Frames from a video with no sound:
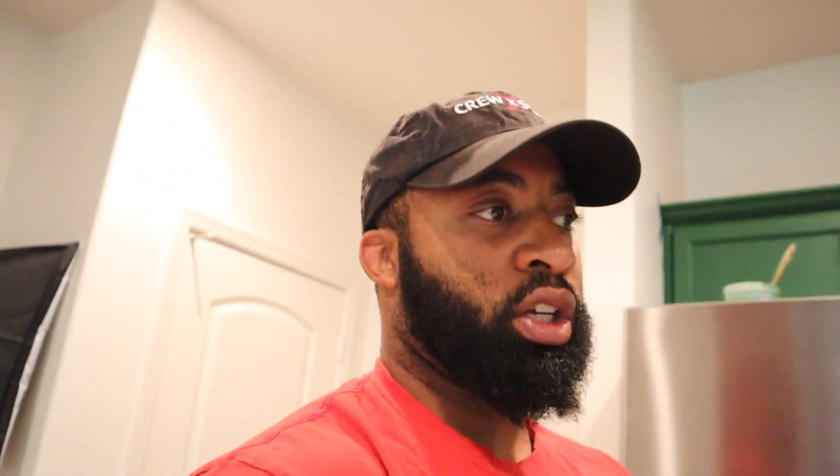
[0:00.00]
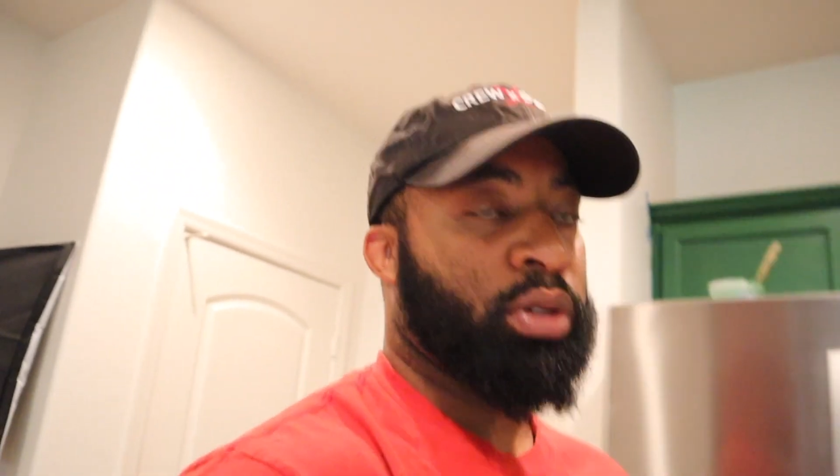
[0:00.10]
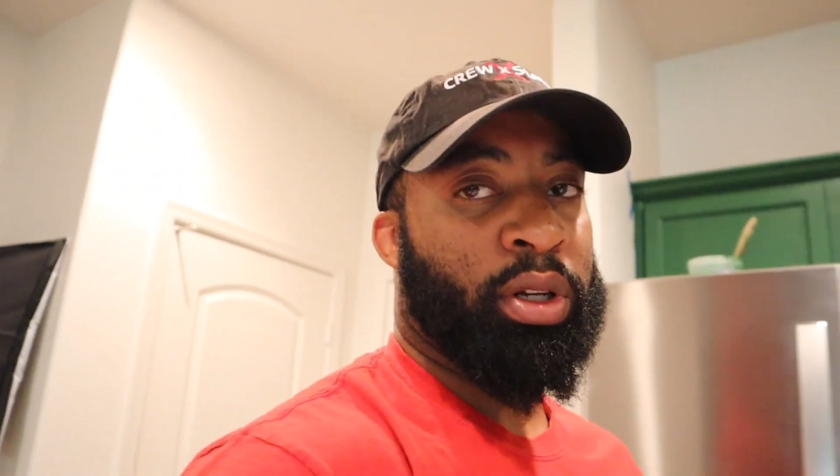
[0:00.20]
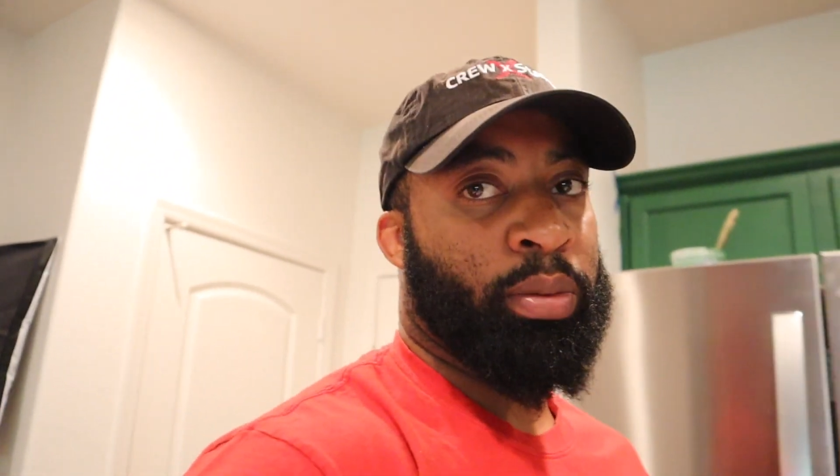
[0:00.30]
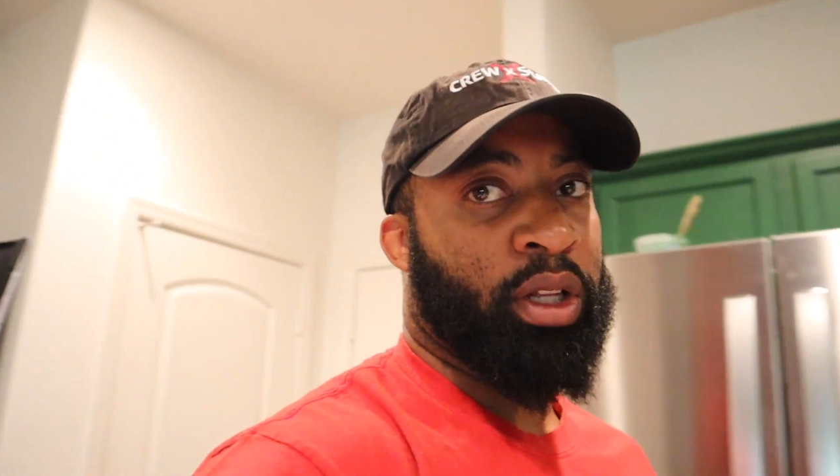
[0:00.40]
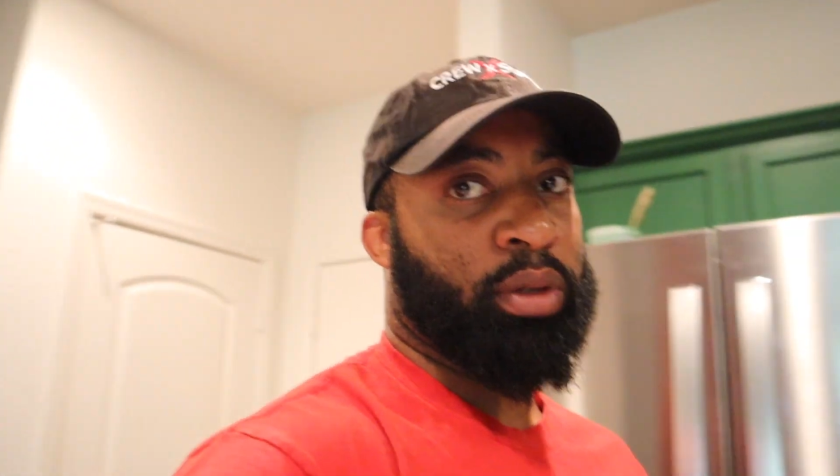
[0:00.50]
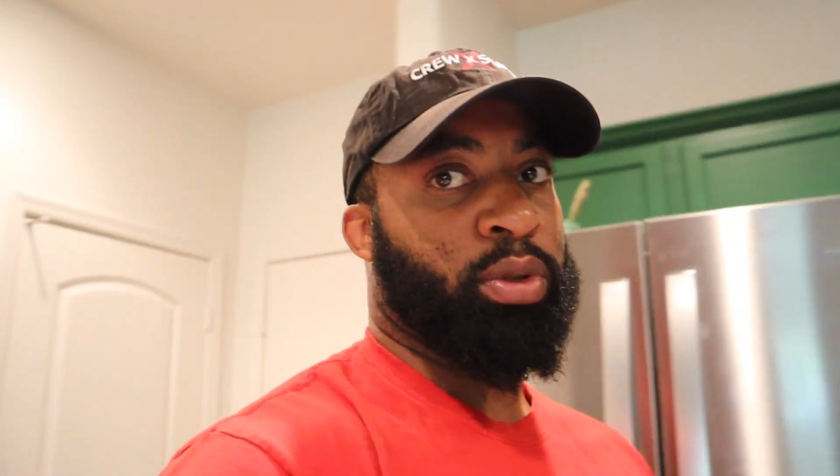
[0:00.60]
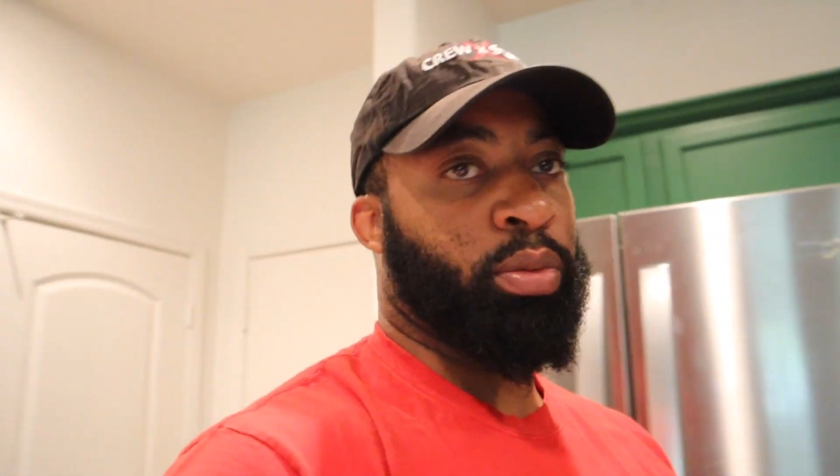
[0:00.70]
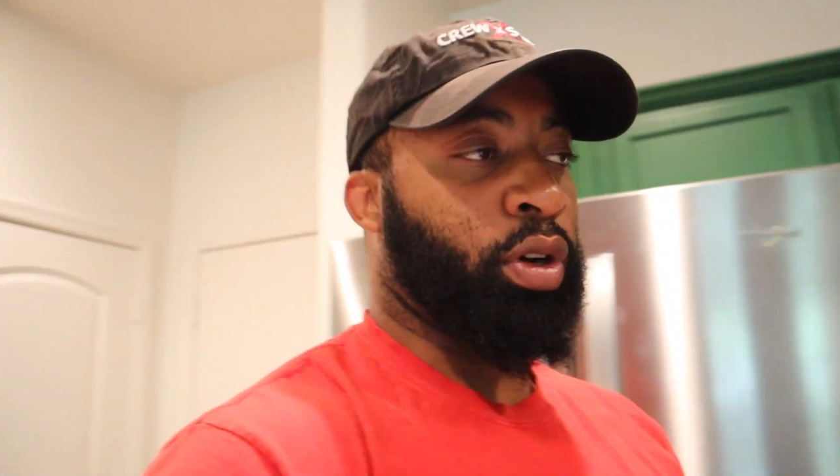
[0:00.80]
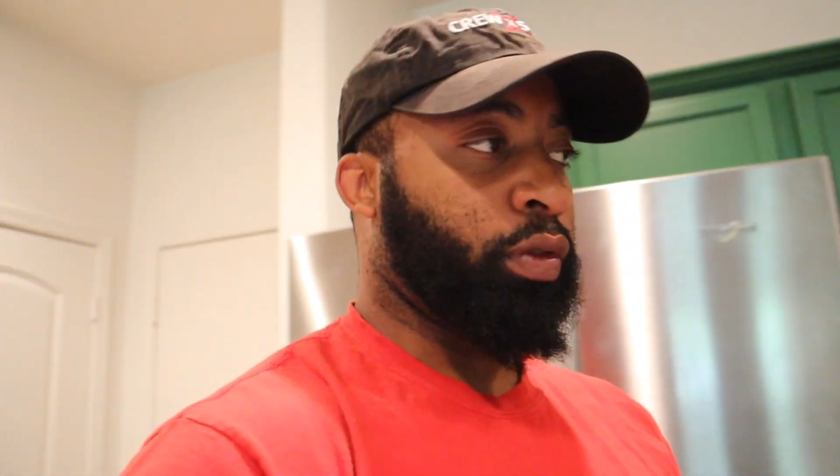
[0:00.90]
because I'm about to make
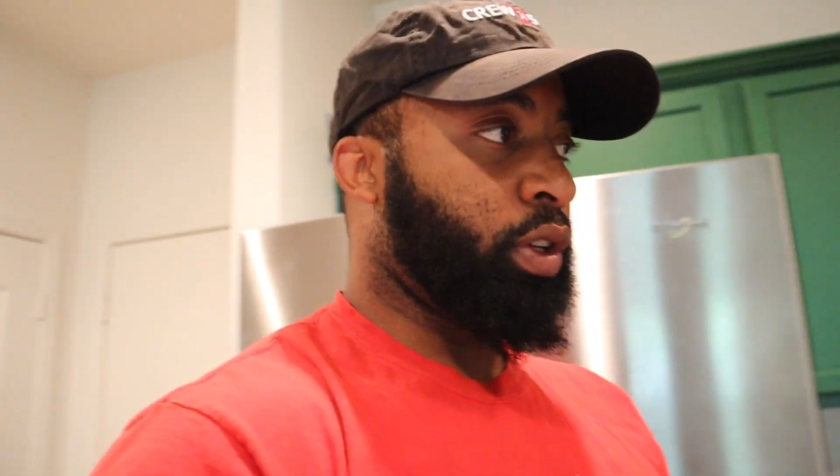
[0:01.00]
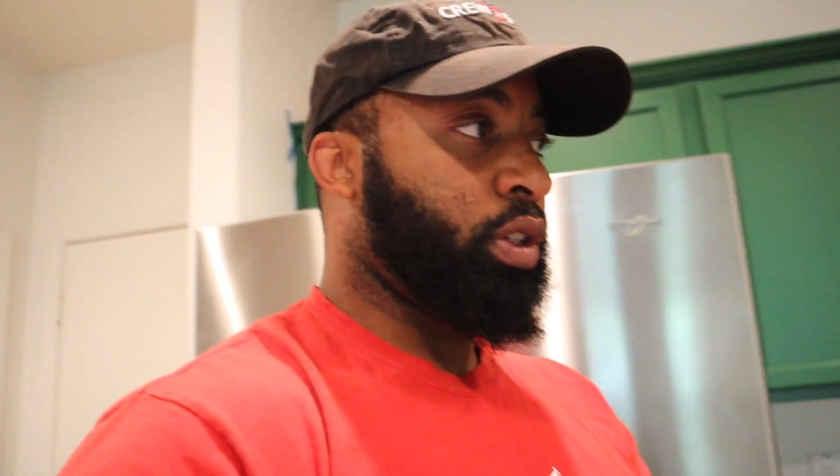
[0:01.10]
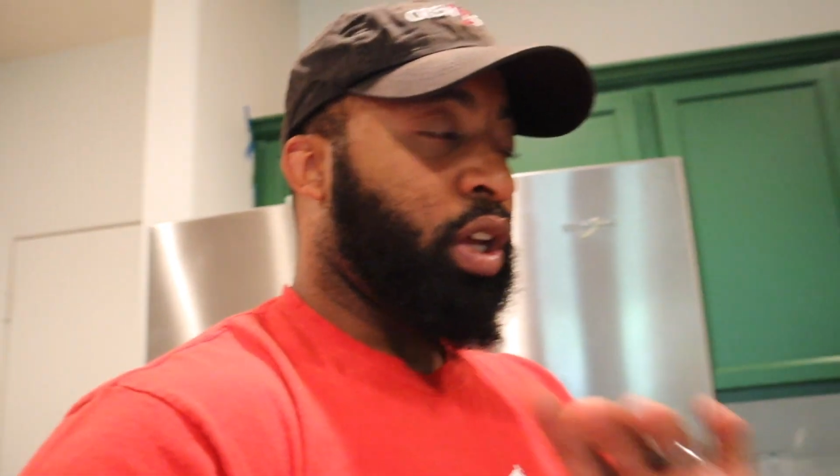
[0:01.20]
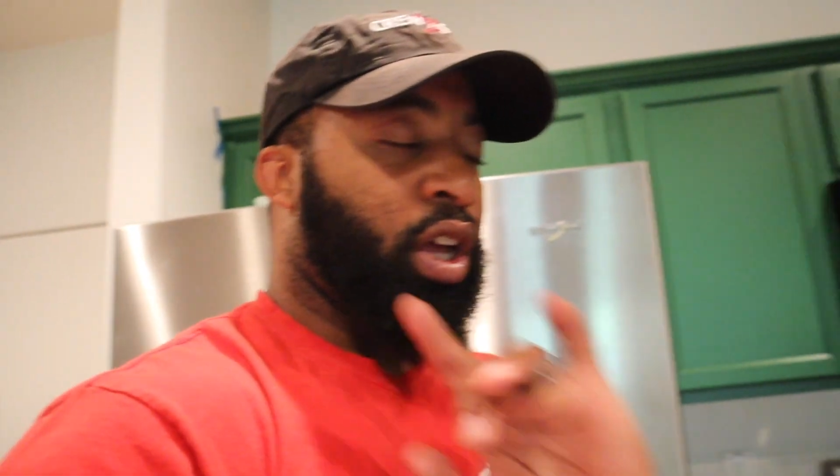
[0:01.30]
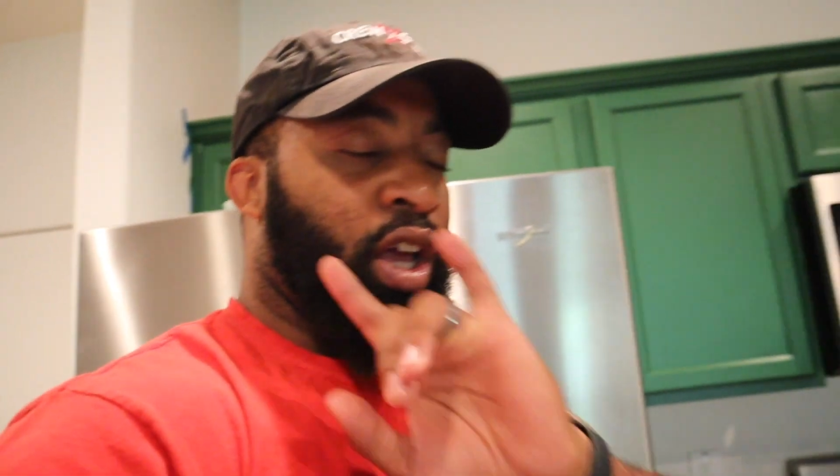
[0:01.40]
them some breakfast,